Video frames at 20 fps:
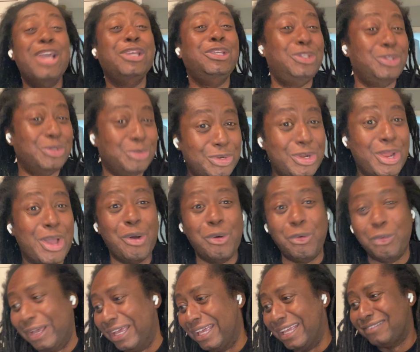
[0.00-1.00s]
You
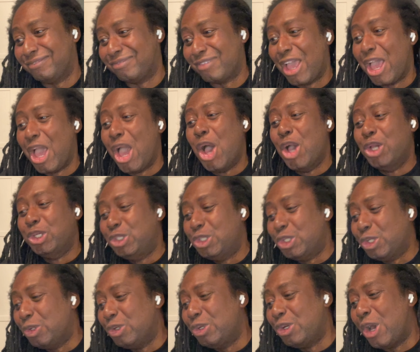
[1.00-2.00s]
know it.
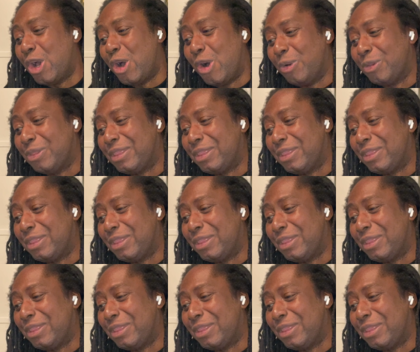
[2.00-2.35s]
You know